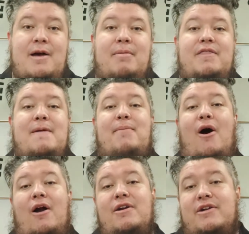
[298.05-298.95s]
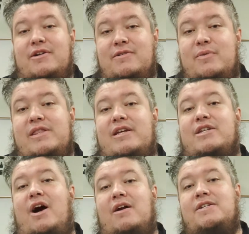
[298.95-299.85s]
but they partnered with
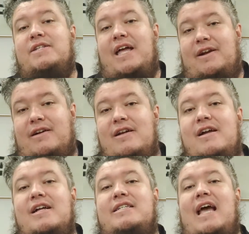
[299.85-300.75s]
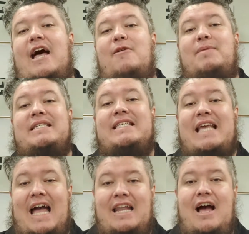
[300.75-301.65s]
Guitar Center to help us
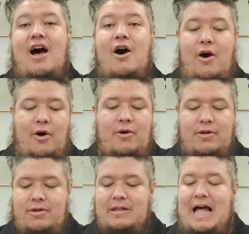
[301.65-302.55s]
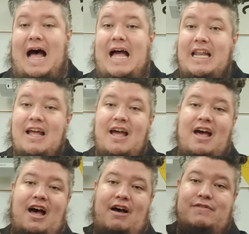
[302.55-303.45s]
get a whole lot
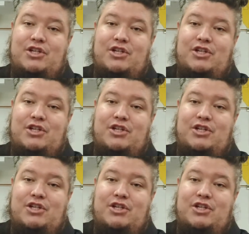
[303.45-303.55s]
of